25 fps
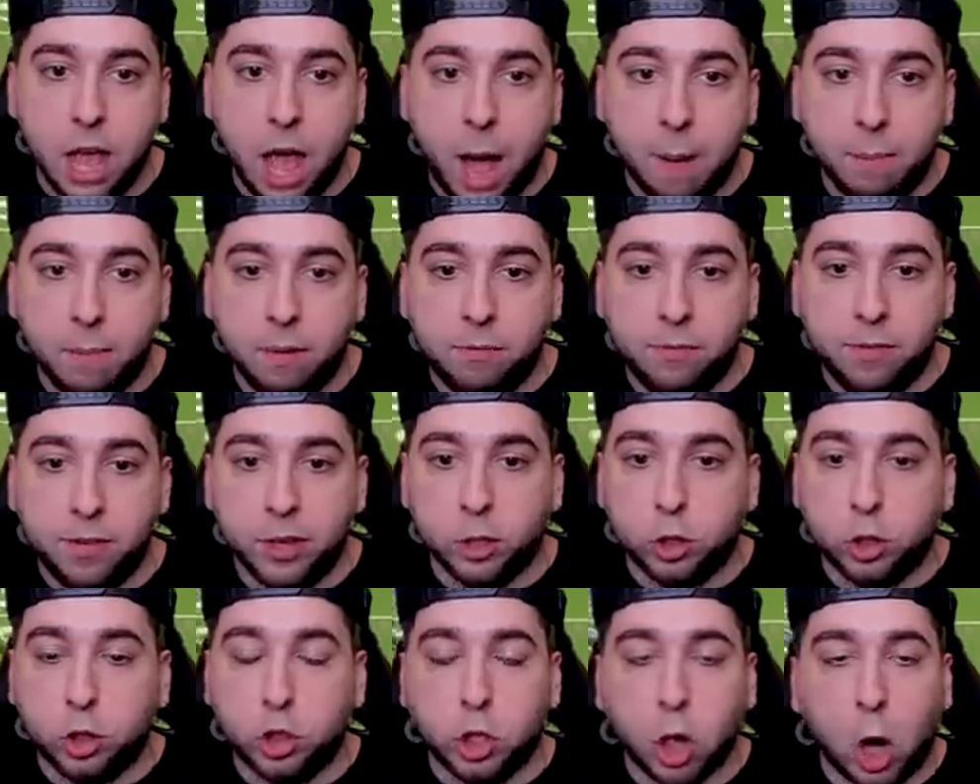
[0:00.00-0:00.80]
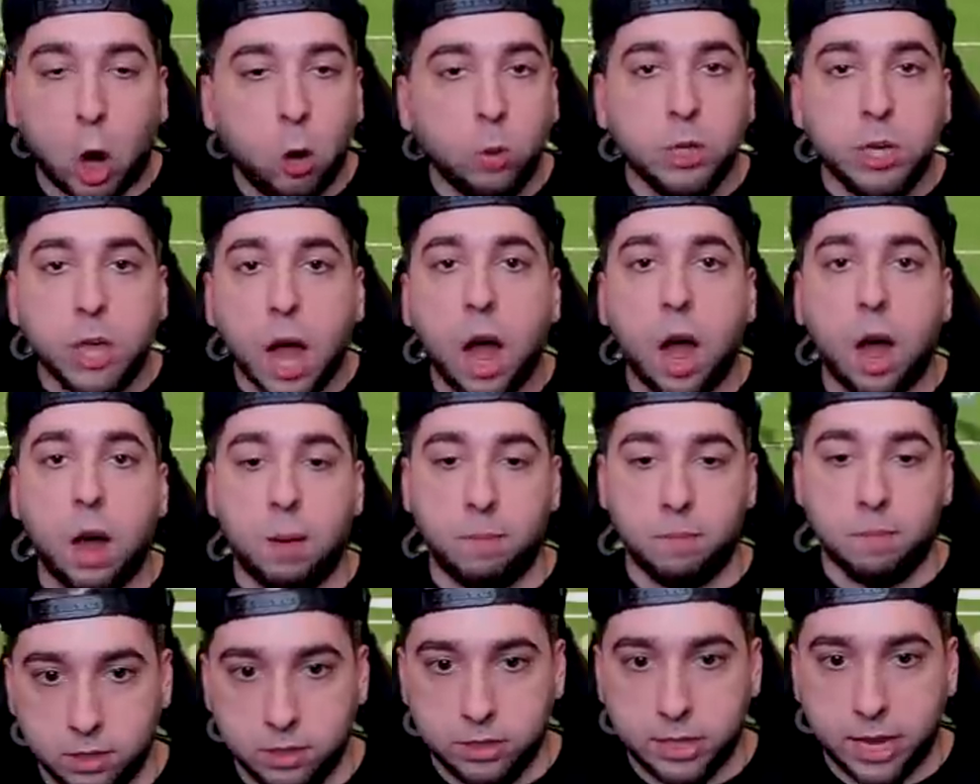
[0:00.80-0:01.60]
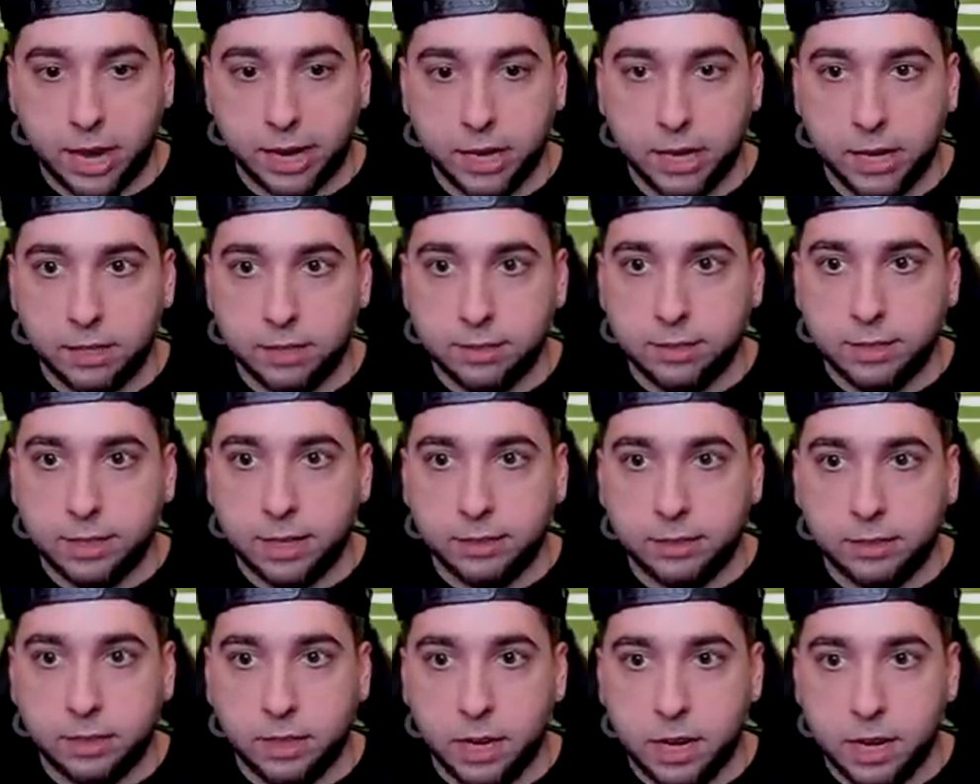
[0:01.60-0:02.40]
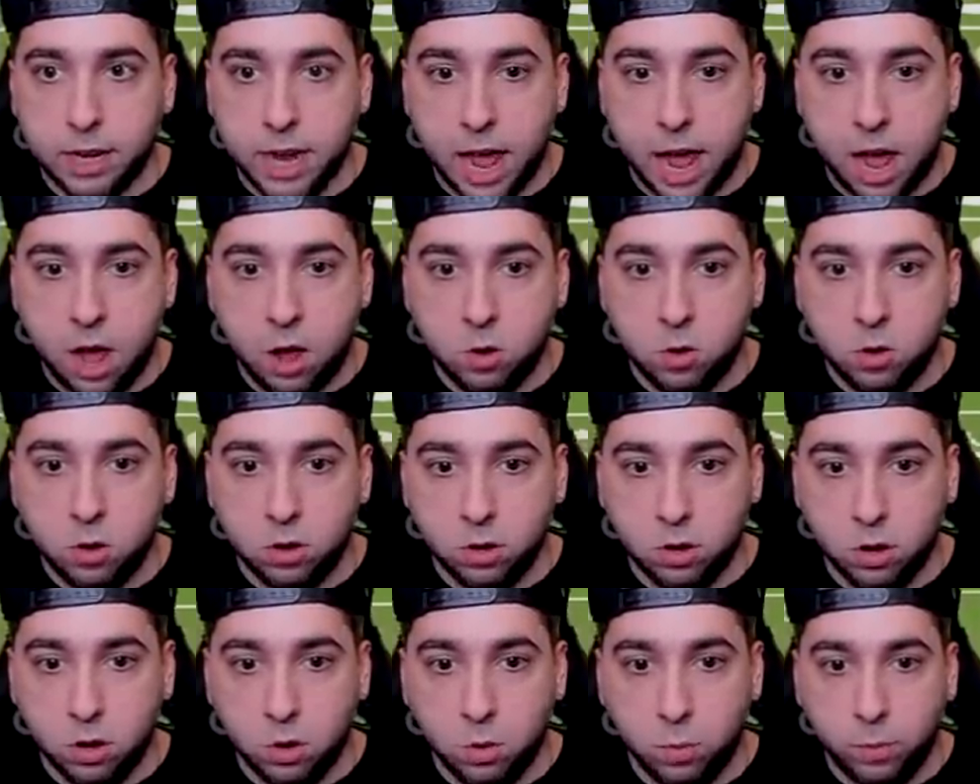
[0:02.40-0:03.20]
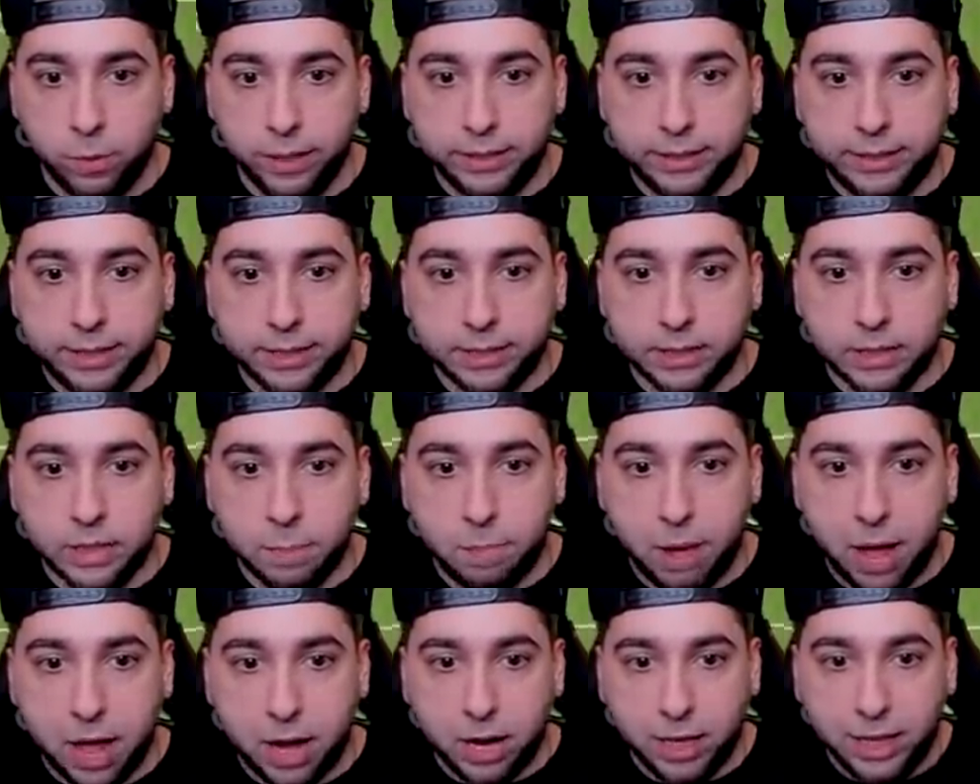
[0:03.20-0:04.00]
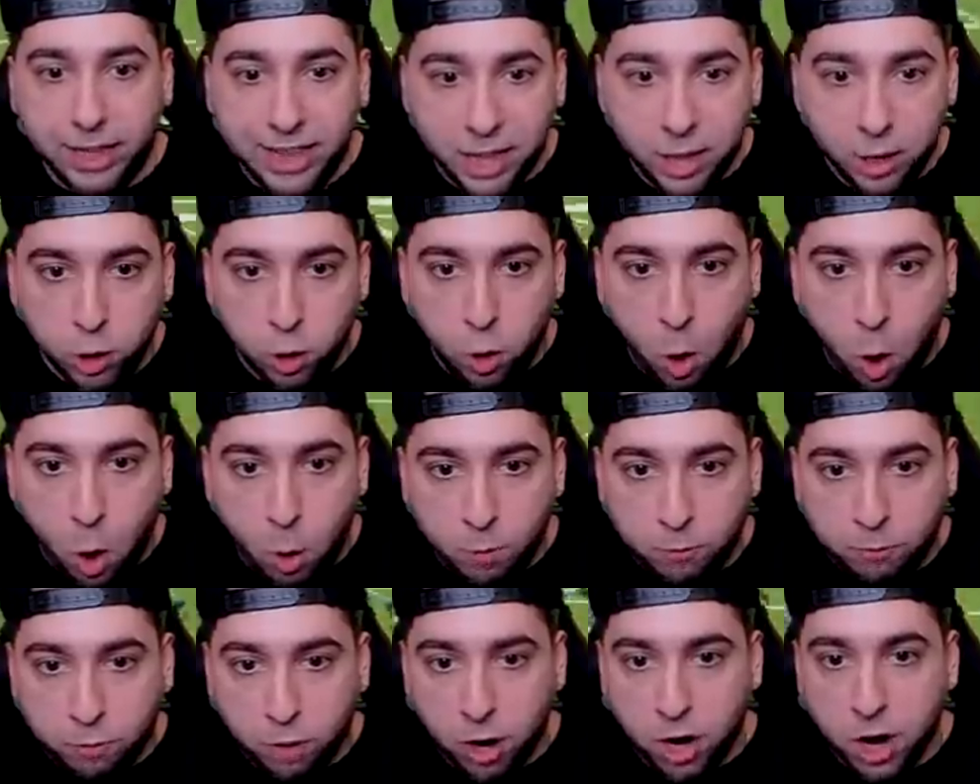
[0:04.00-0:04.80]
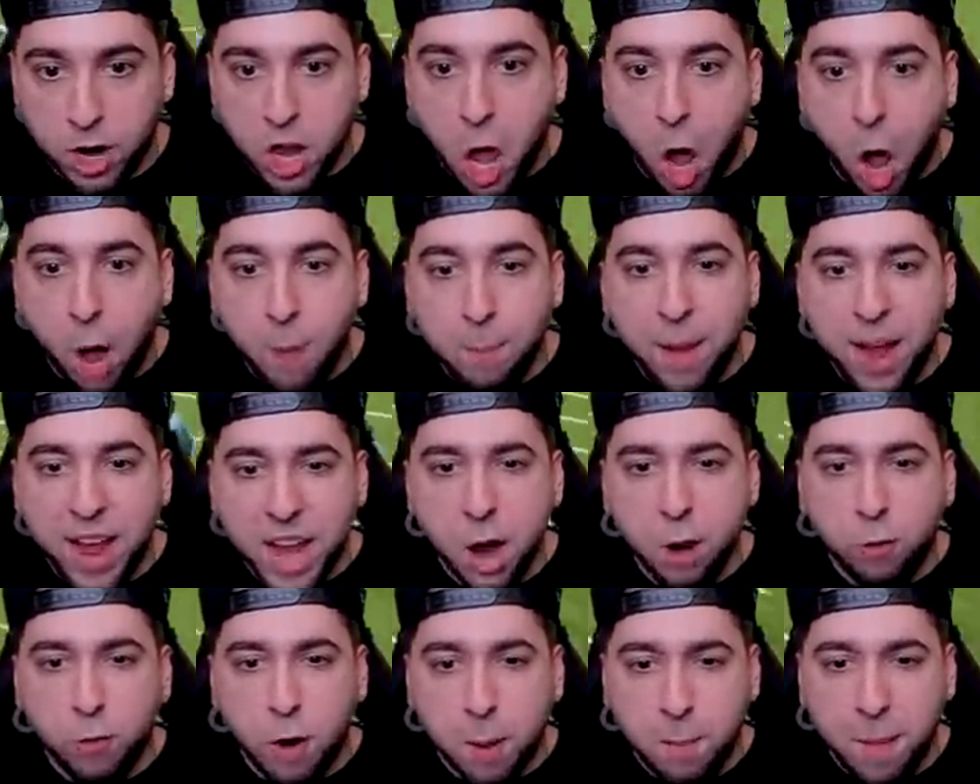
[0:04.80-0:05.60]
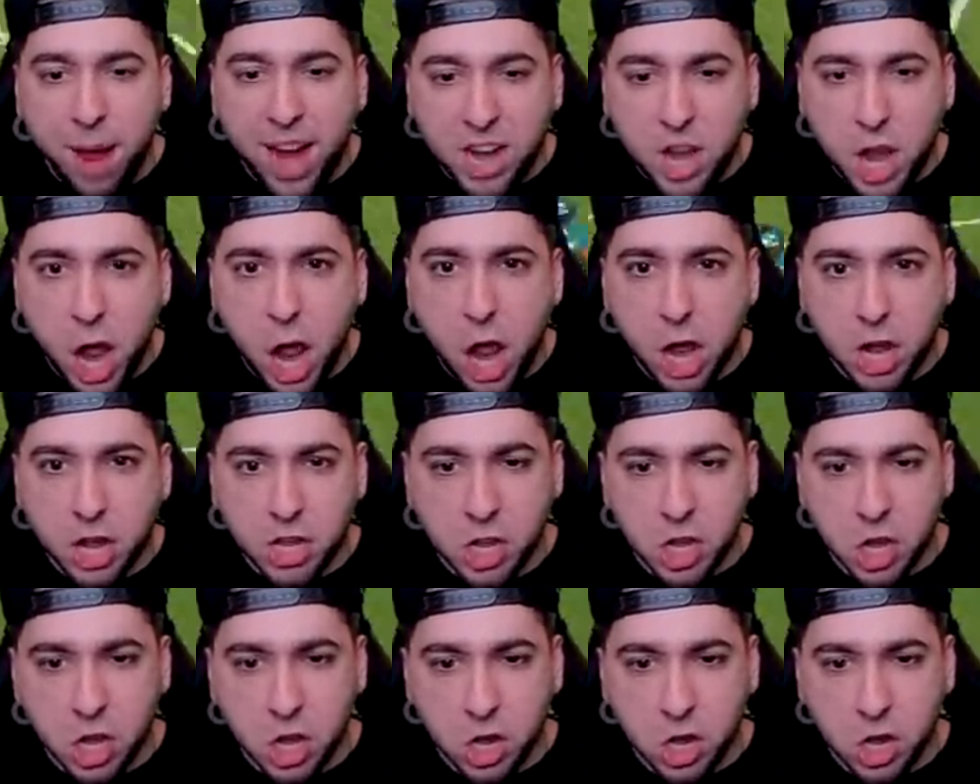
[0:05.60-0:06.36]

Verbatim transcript: I'm gonna feel so dumb. Second and 16 now, with just about a little over a minute remaining.